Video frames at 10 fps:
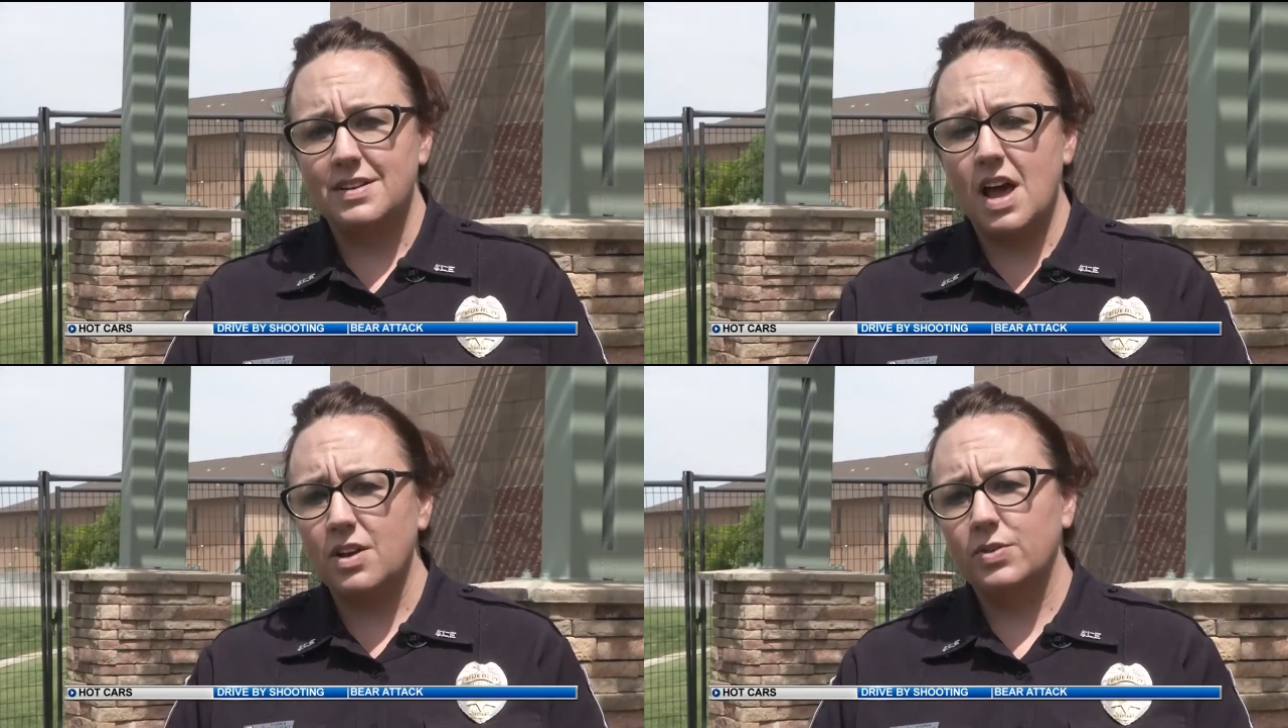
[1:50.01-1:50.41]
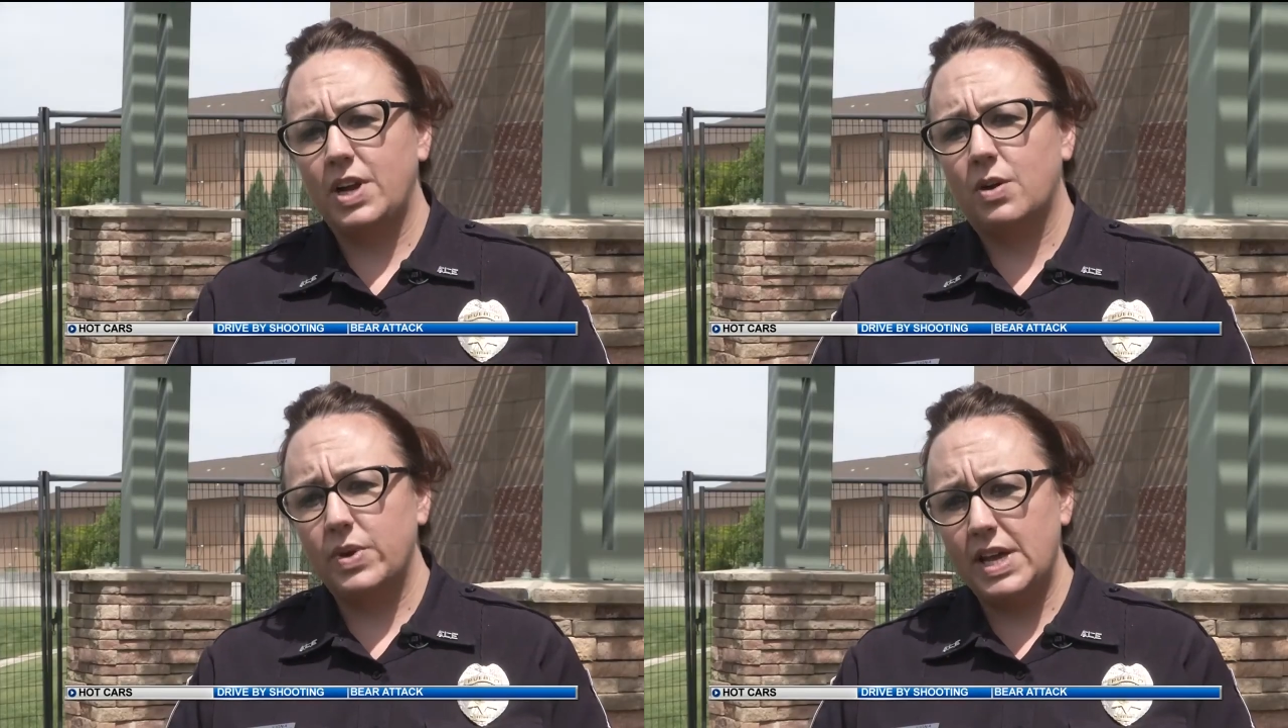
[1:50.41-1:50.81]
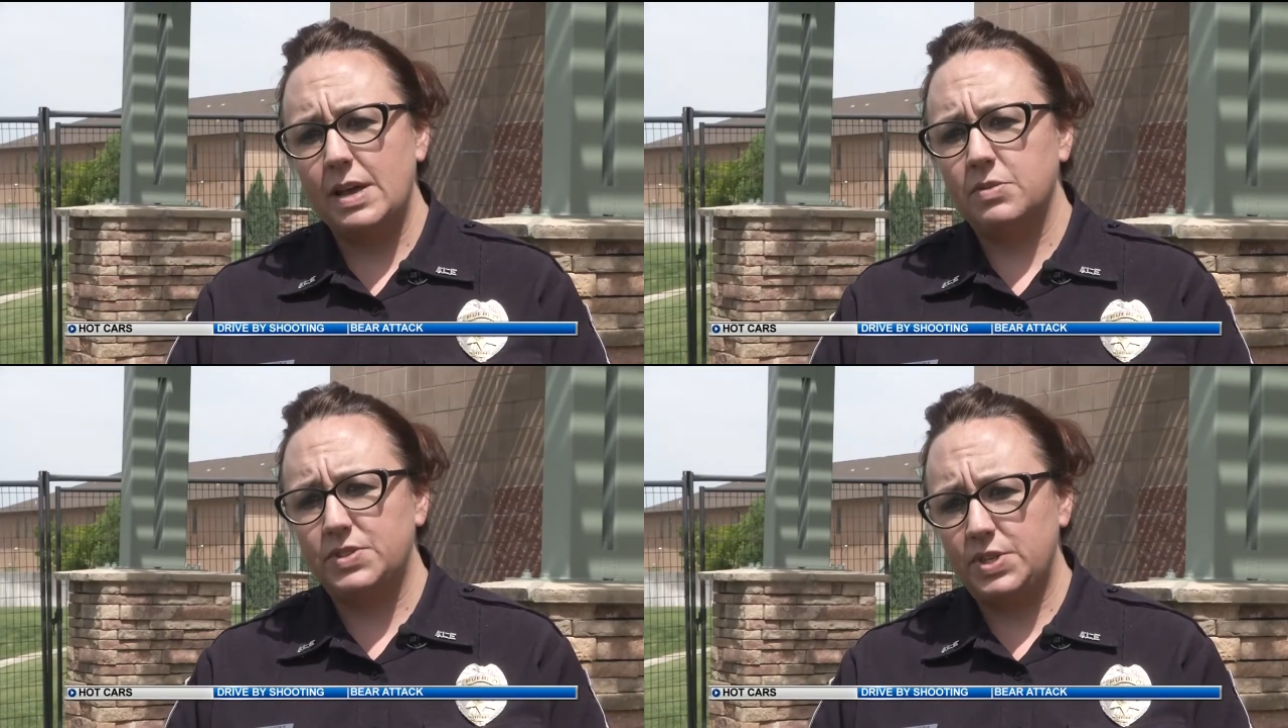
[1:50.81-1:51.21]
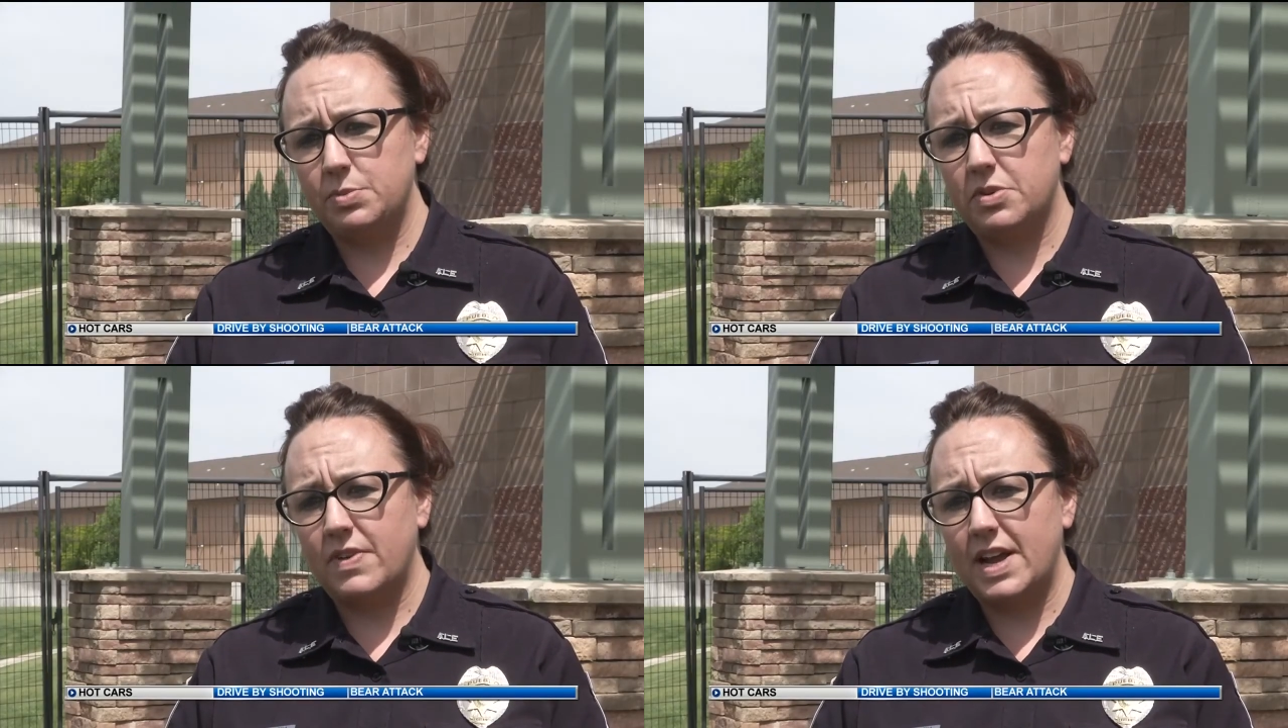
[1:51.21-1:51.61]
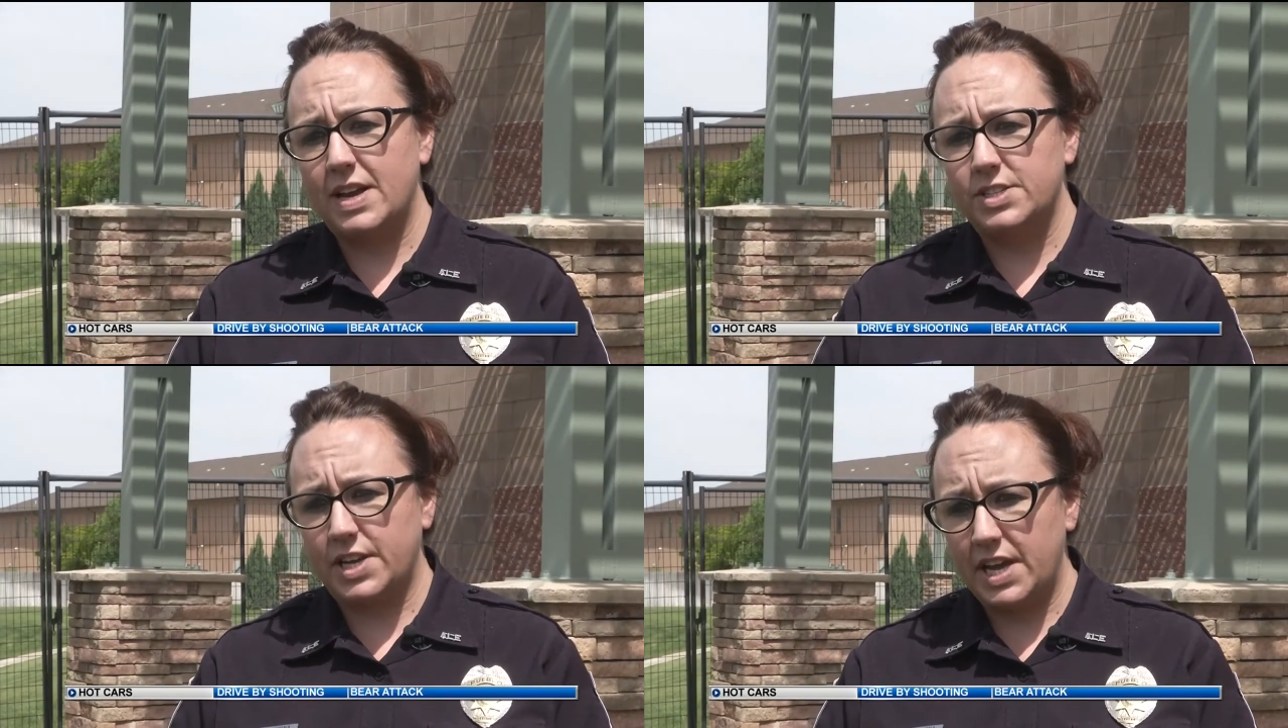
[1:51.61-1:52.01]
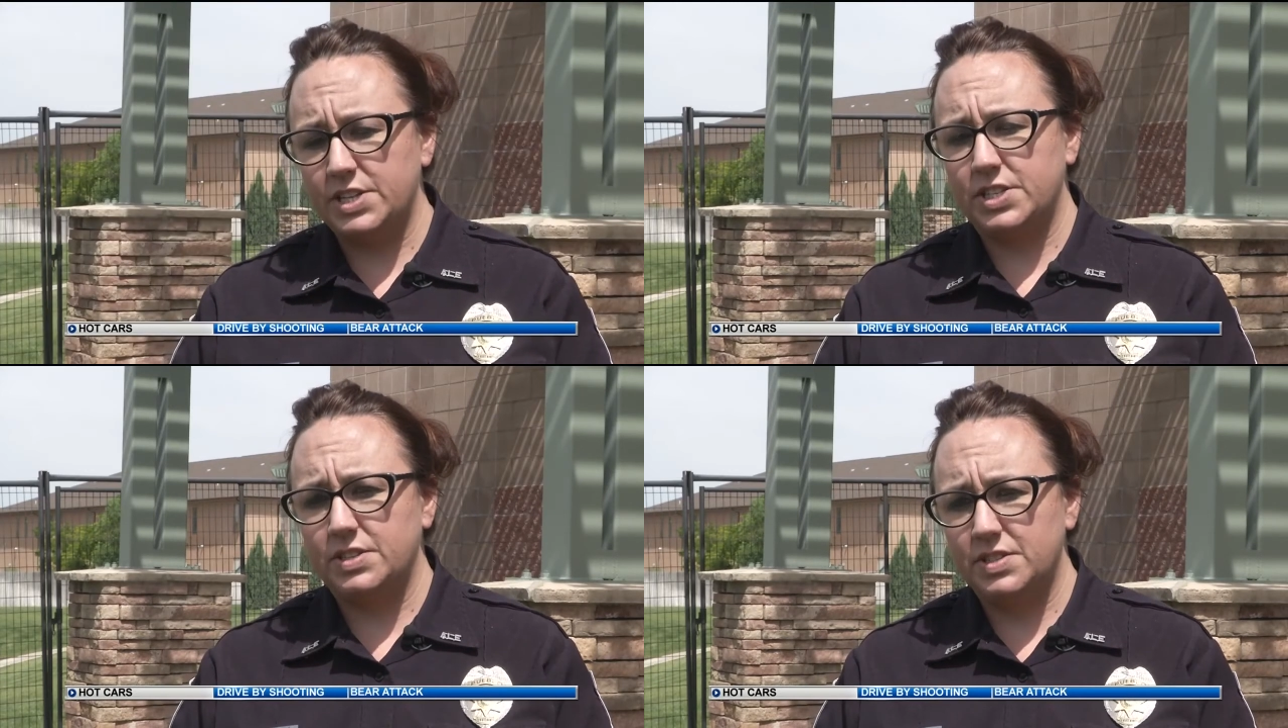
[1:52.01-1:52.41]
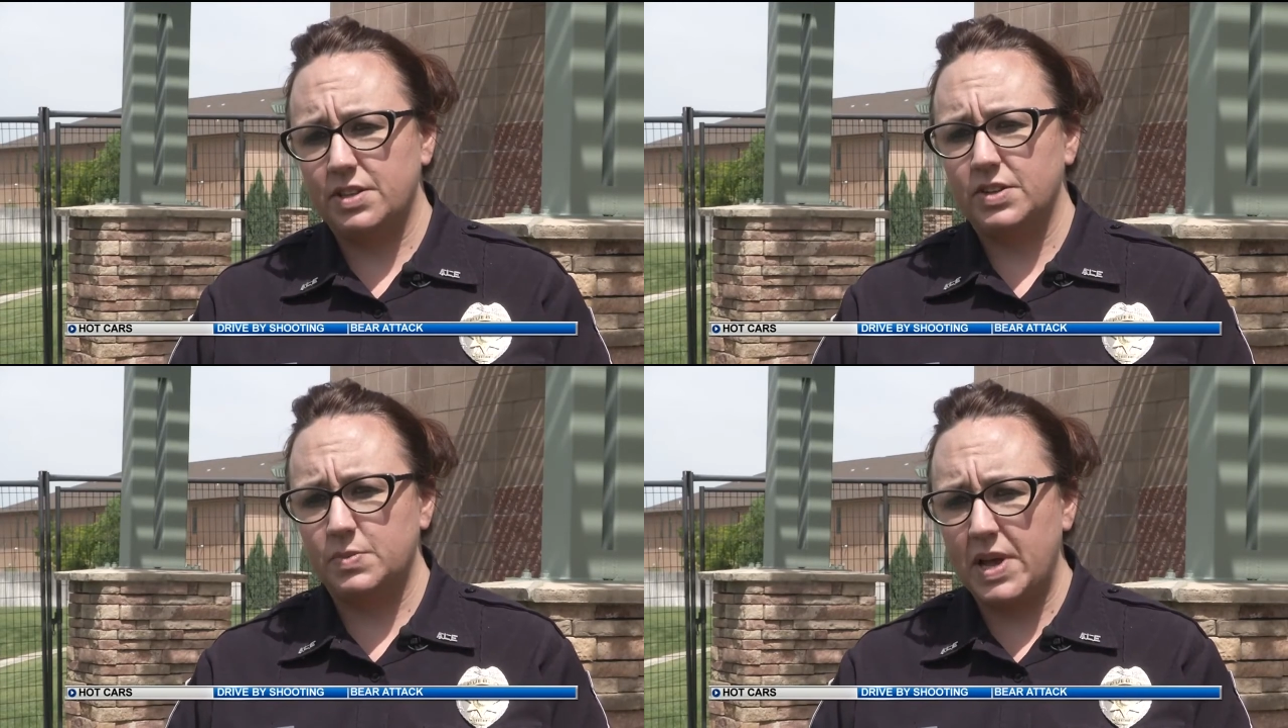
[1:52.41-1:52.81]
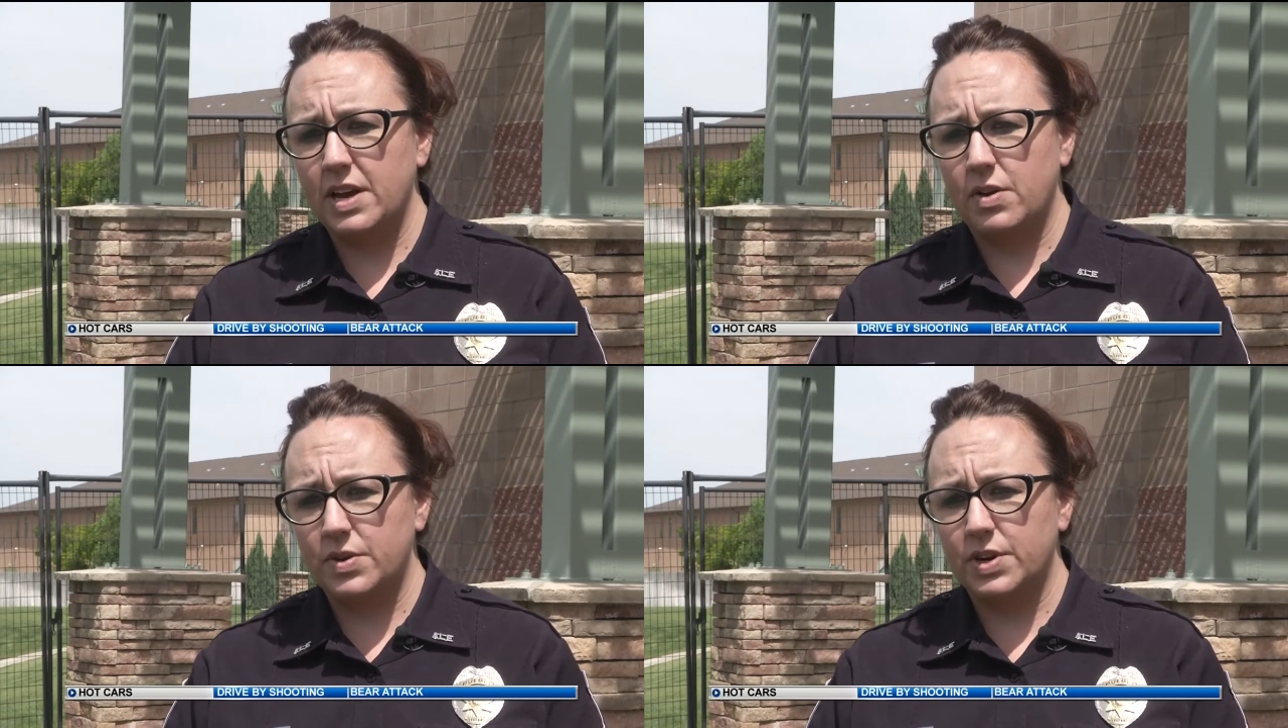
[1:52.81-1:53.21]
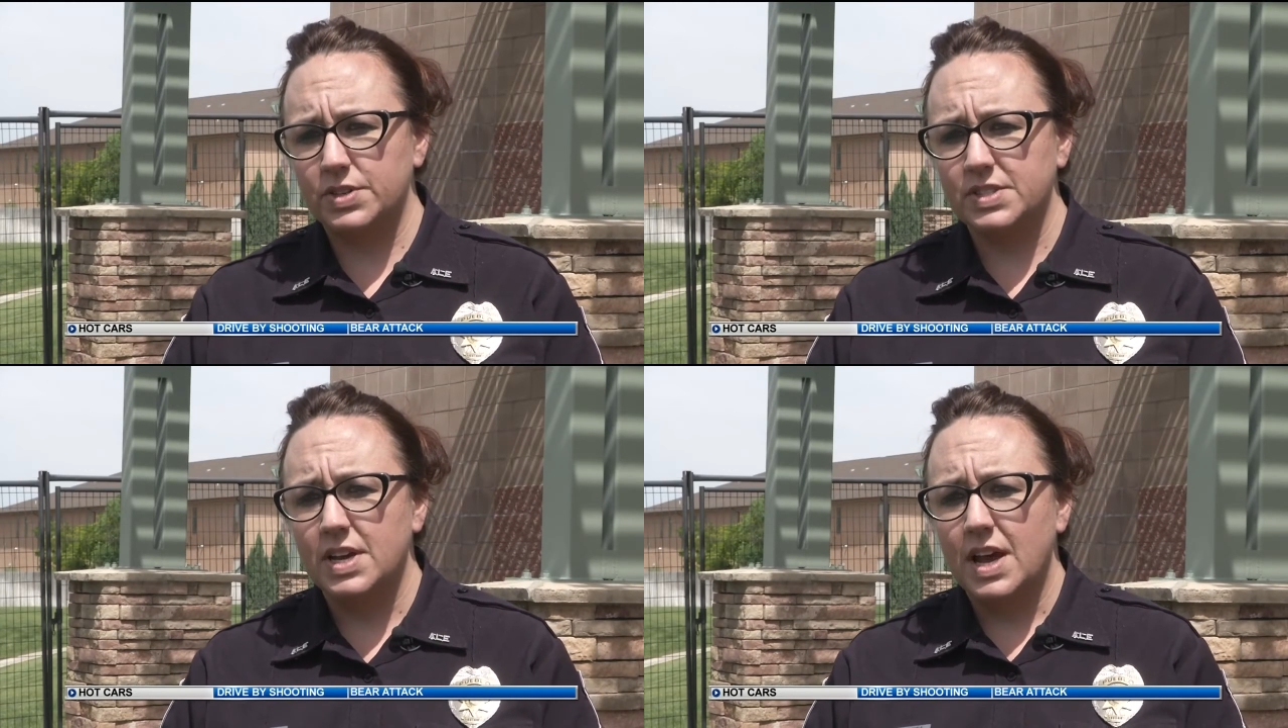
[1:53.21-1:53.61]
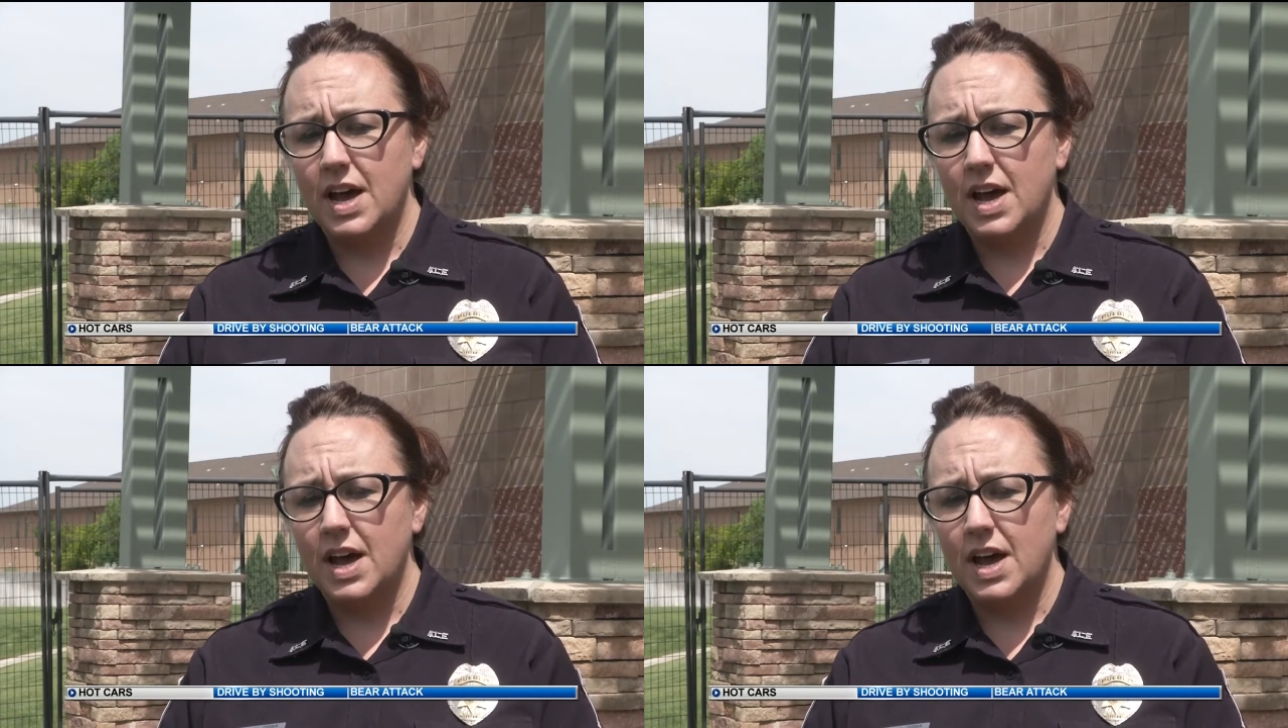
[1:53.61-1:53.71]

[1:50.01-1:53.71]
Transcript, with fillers: Not only are we able to provide education to those pet owners,